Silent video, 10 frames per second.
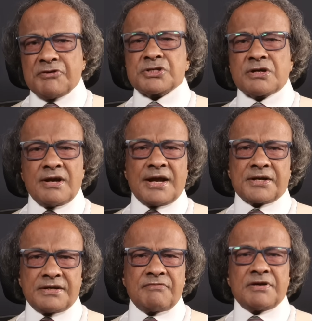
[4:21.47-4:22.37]
Physical
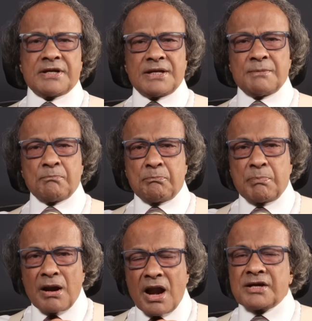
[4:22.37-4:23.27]
activity
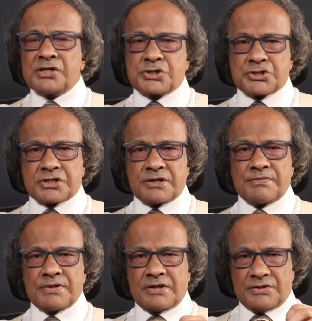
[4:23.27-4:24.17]
blunts
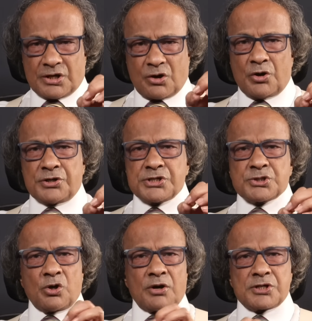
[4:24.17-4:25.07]
the
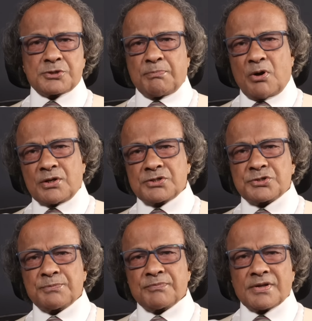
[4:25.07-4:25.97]
cortisol
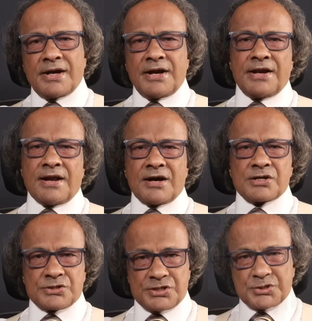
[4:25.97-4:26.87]
response and
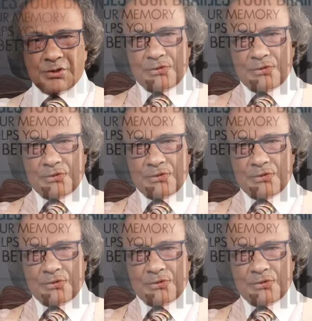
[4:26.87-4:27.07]
enhances